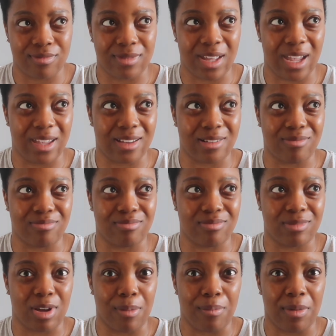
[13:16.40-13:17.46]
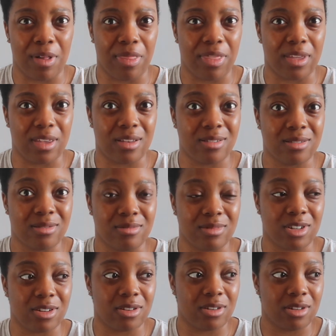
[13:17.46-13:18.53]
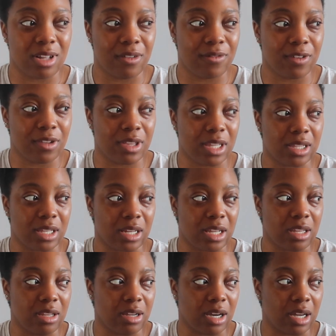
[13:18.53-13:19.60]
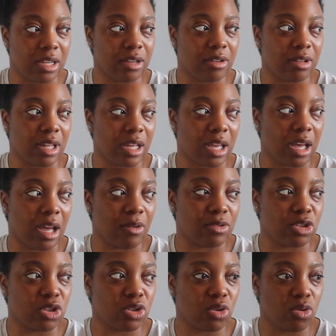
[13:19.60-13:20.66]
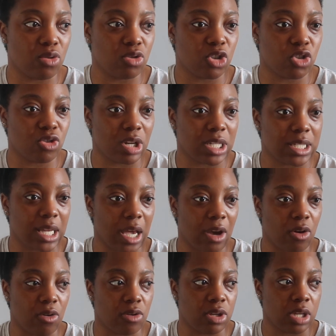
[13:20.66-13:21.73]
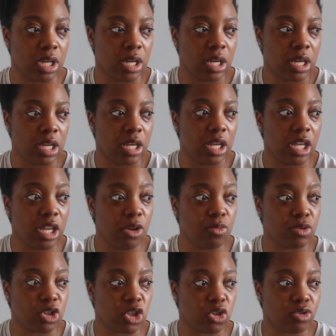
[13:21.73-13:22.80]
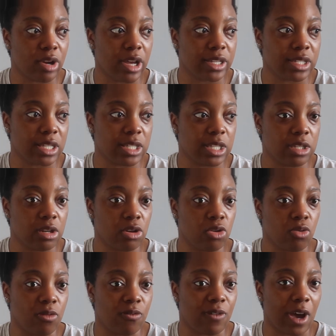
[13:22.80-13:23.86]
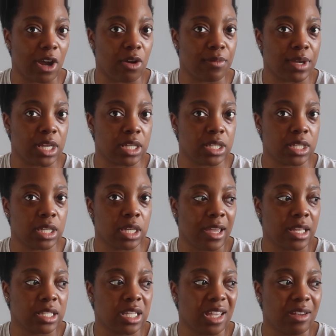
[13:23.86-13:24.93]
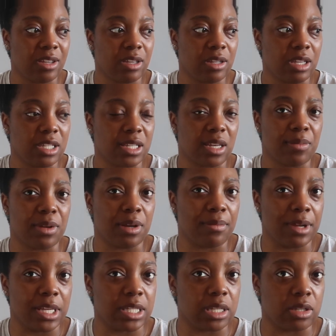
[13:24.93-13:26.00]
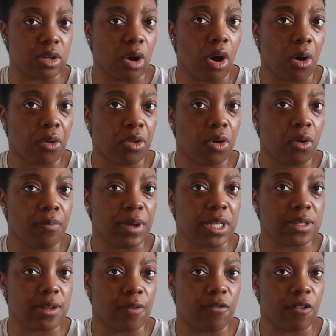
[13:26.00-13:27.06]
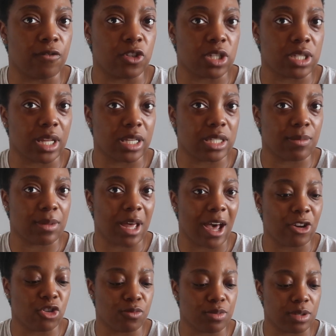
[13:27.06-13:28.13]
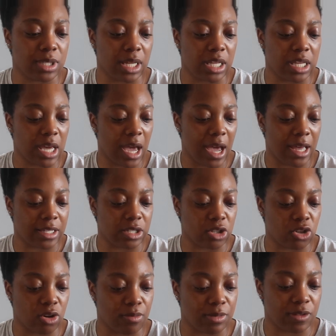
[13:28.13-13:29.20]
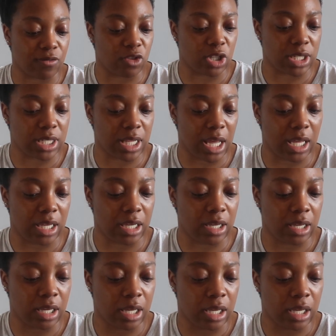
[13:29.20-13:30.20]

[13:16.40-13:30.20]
like a month in, girl, I felt that the night he got here. Like I was so stressed out. He was stressed because he's in a new environment. I can tell he's gonna be an amazing dog though, based off of just like some of the attributes that he has in terms of just like